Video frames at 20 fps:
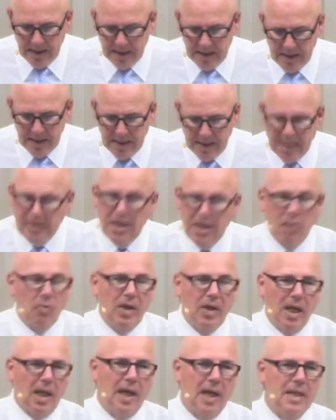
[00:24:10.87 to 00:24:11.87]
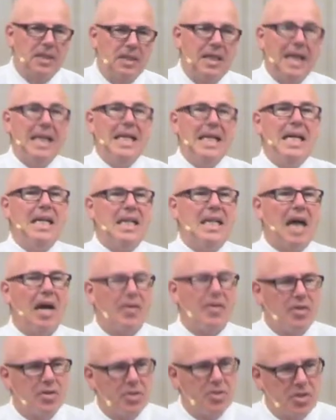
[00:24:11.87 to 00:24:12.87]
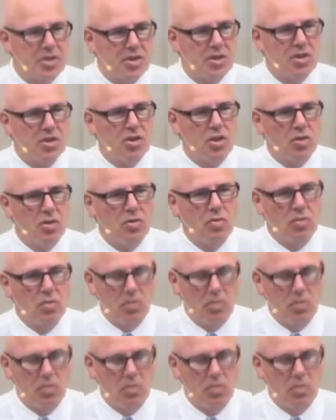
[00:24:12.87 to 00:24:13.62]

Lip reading: then they realize they need others too.